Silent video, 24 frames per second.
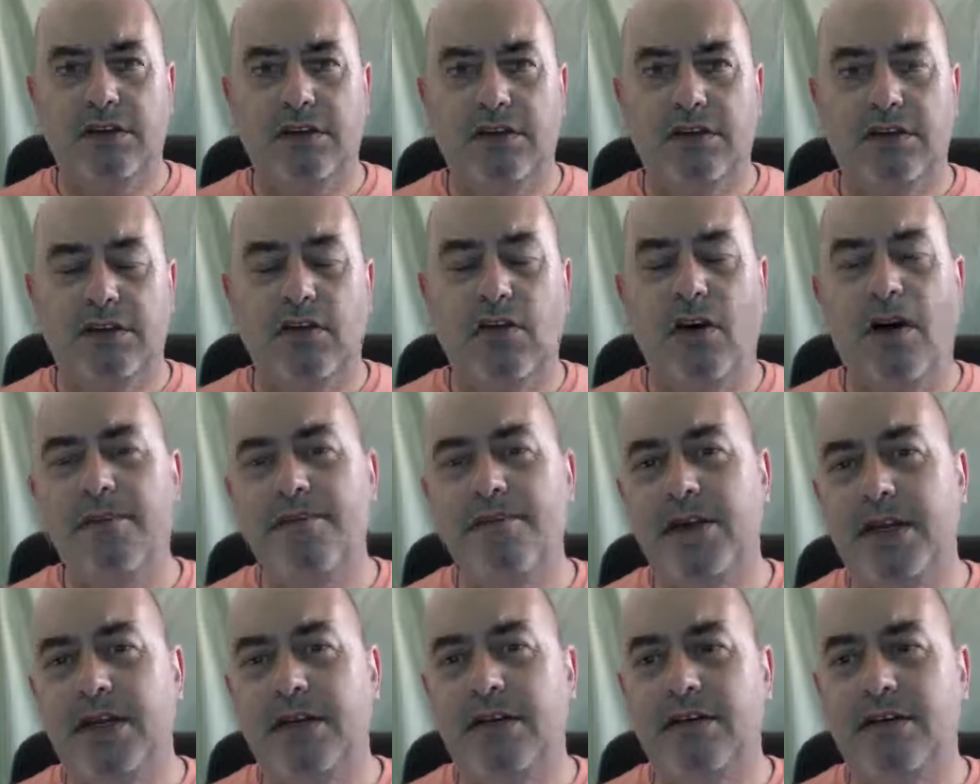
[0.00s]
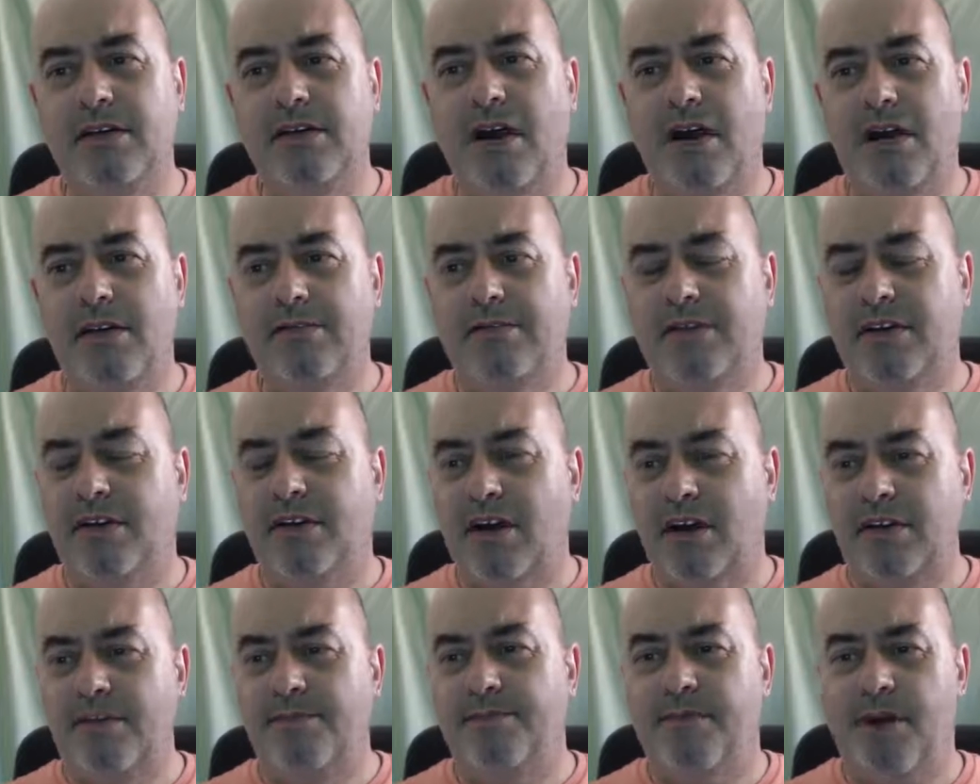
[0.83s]
So I've
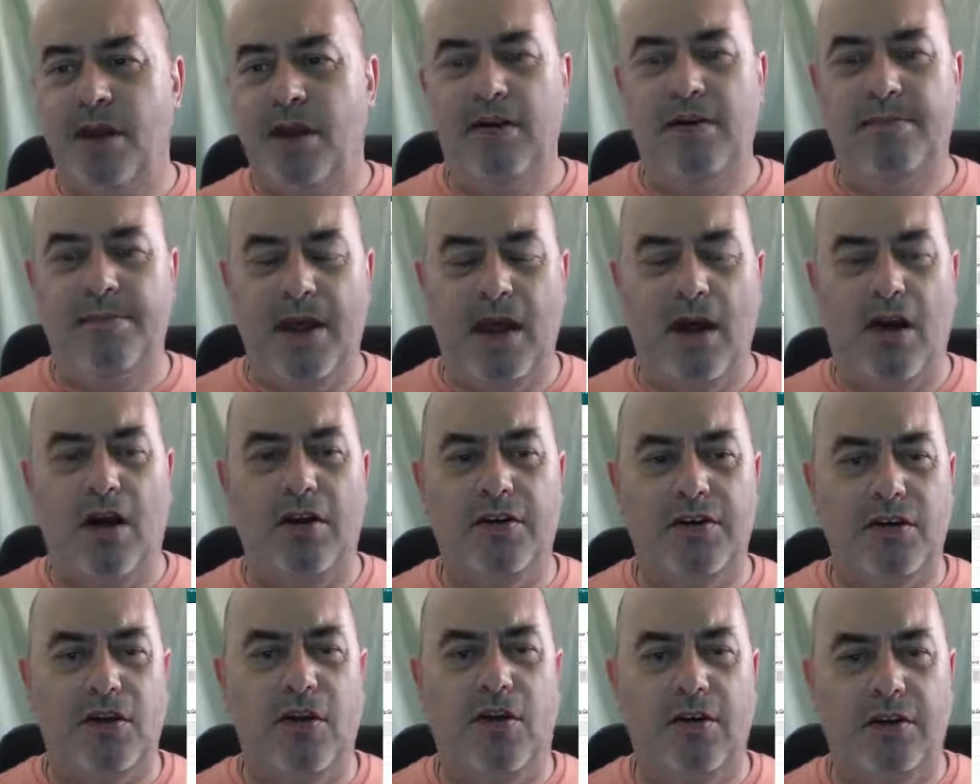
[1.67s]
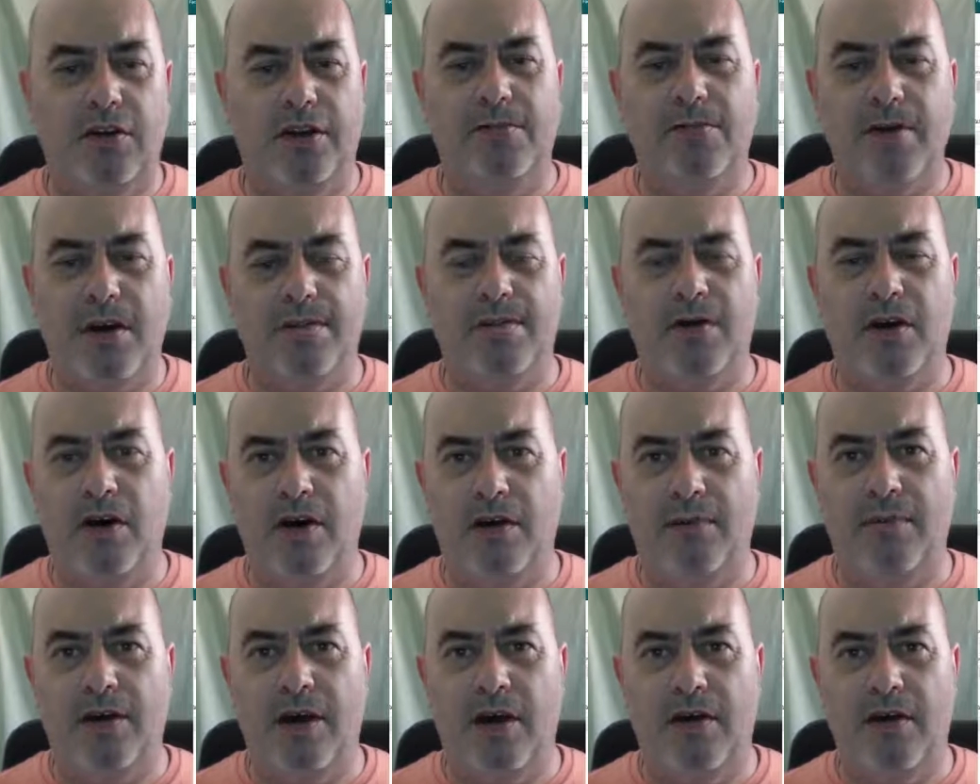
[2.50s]
kind of blown about hot and cold on
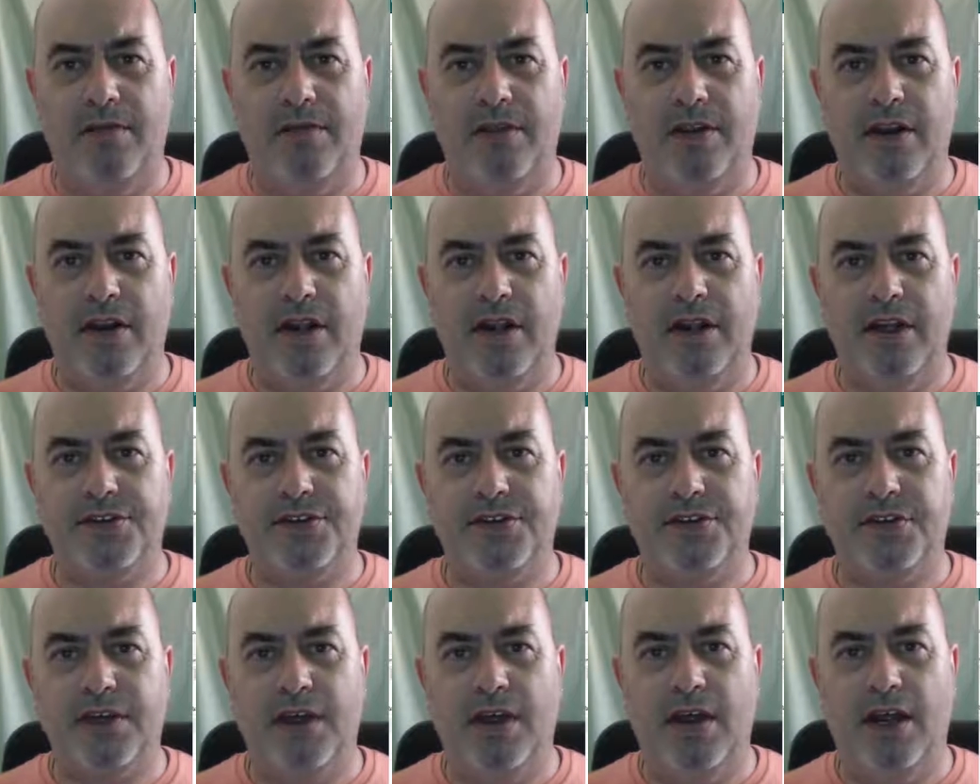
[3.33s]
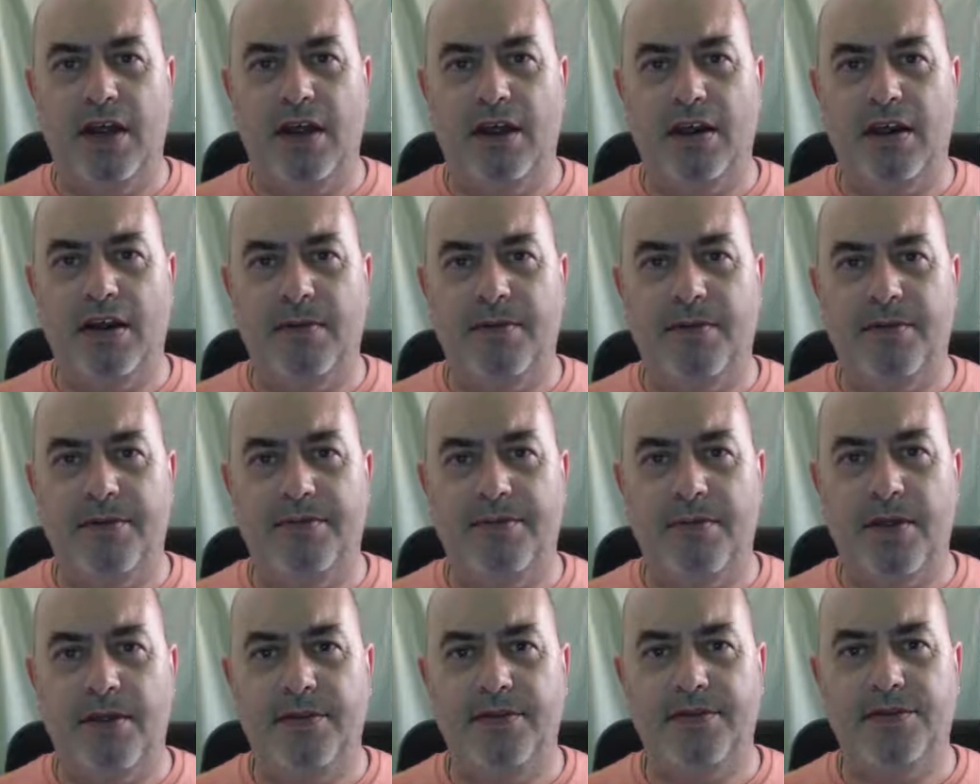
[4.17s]
memberhub over the last couple of
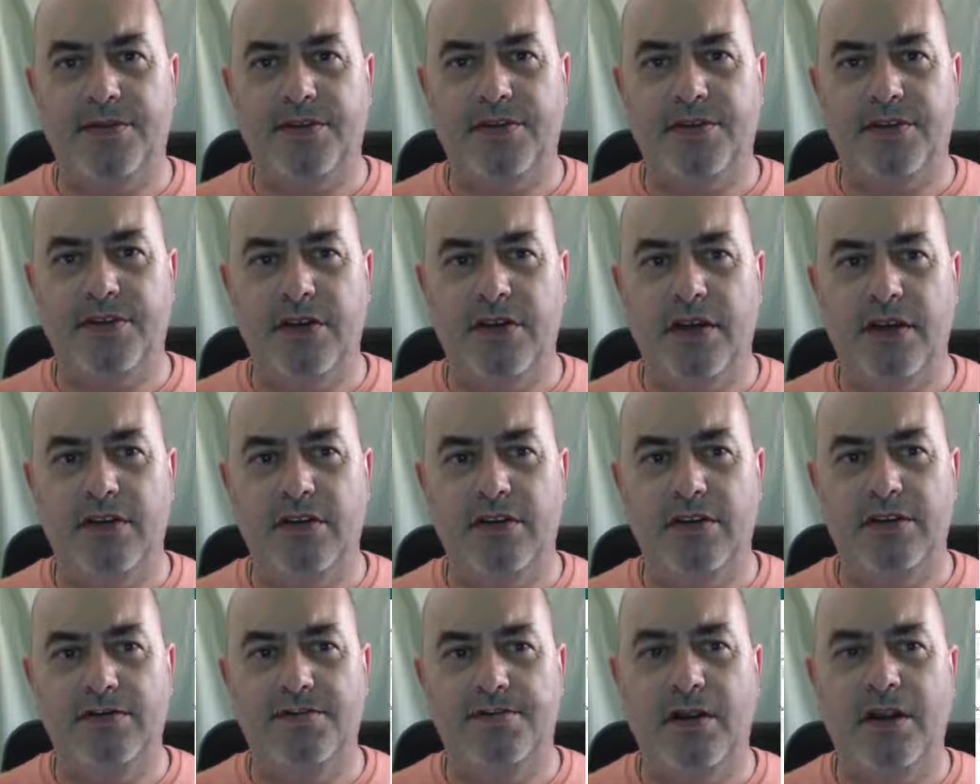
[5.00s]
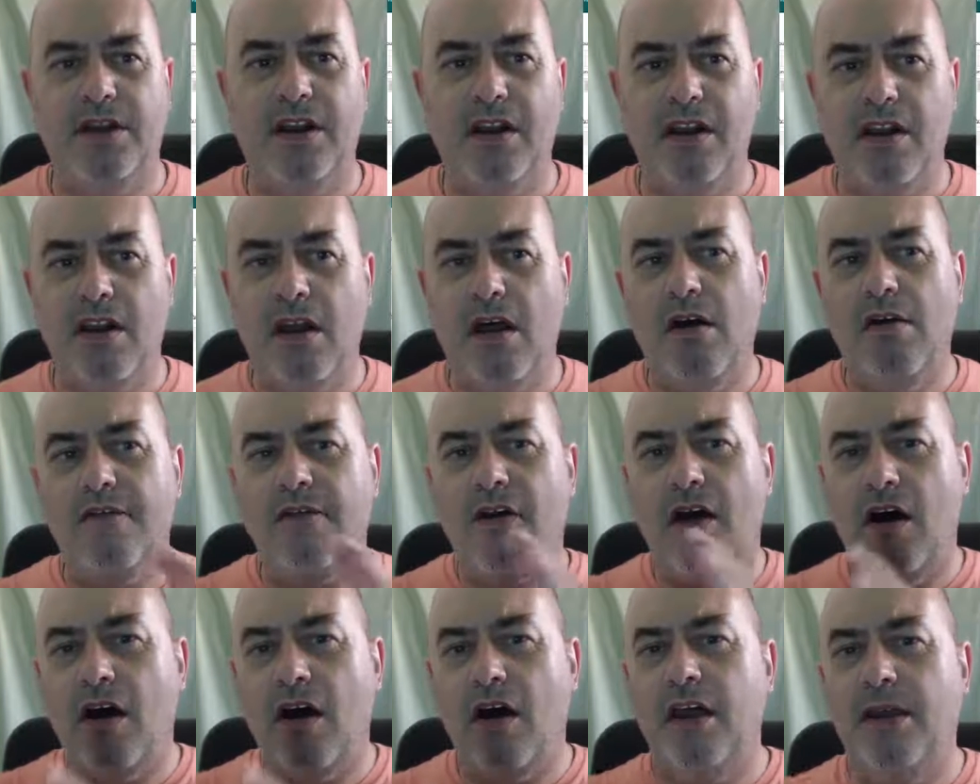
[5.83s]
months or so. There's been a lot of
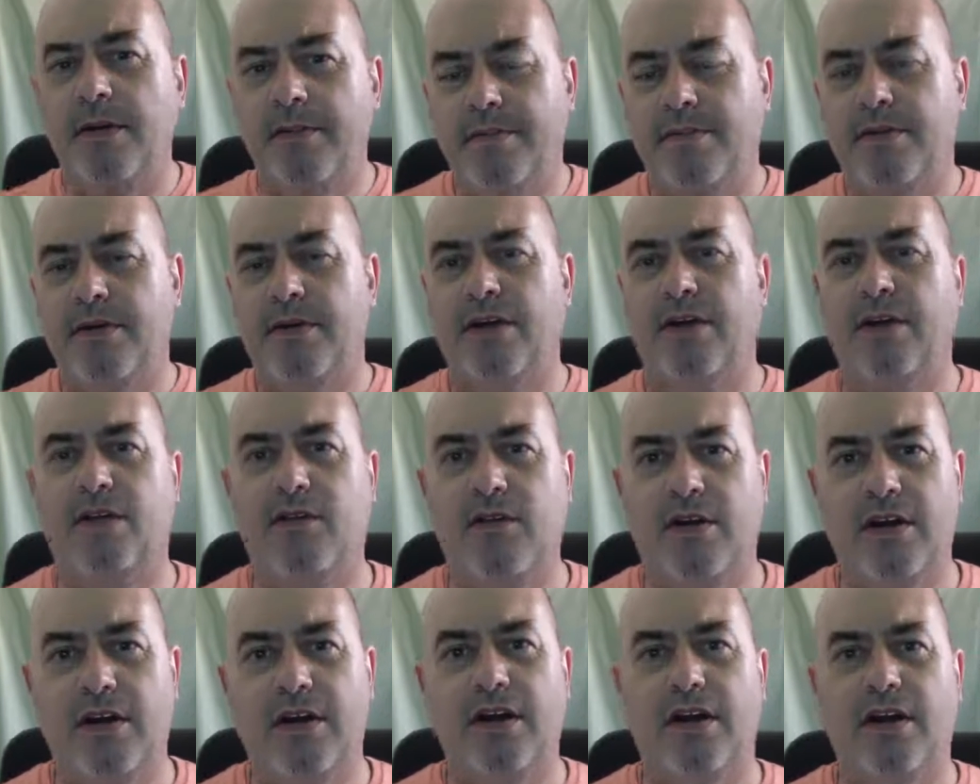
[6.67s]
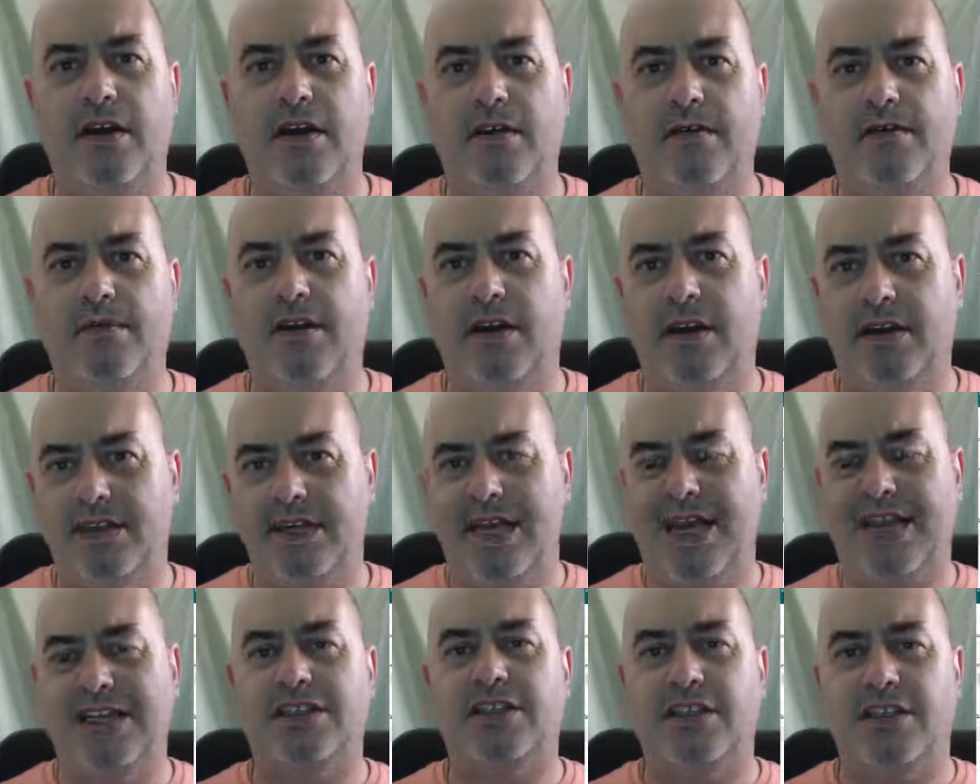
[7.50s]
hype
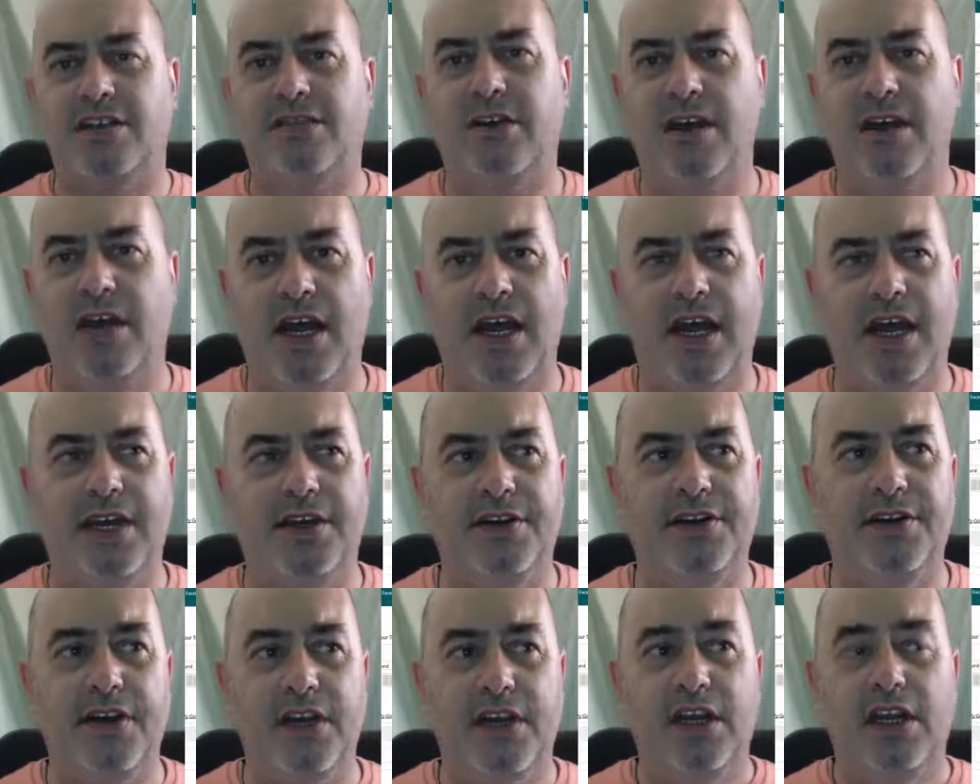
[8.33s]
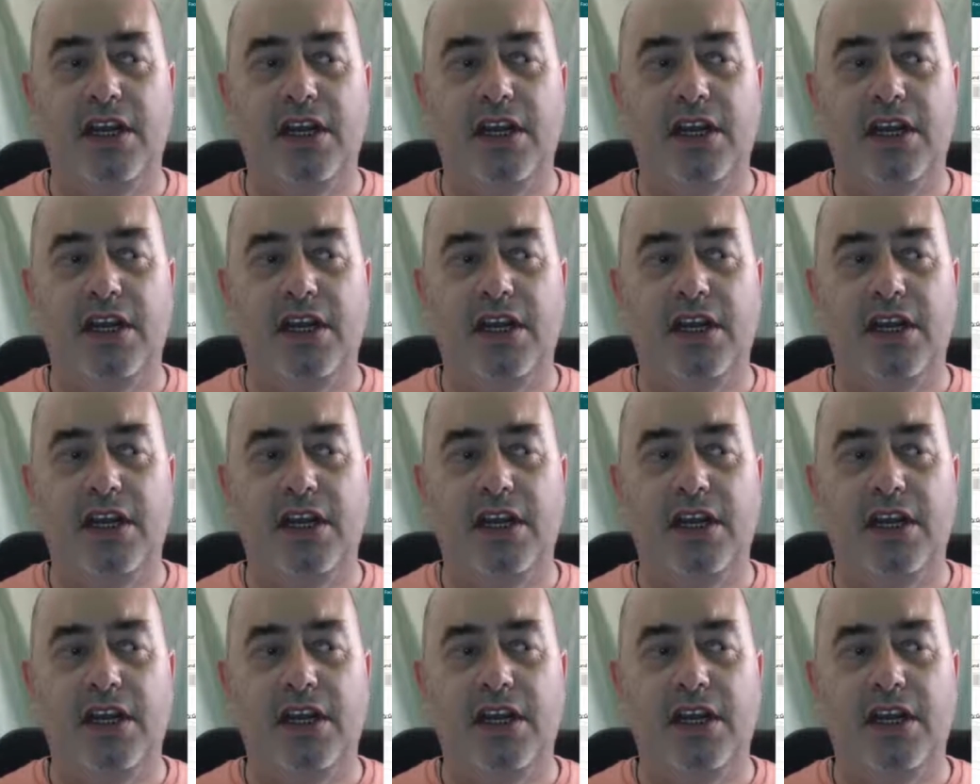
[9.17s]
attached to it, and